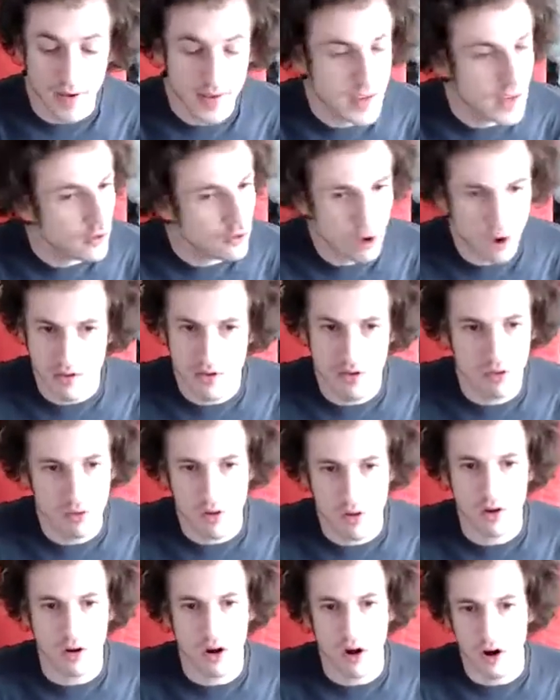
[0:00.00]
he doesn't
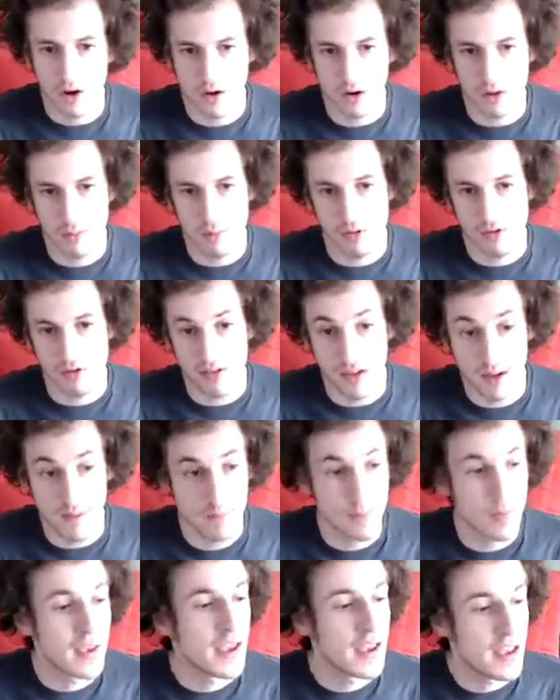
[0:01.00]
look 100%.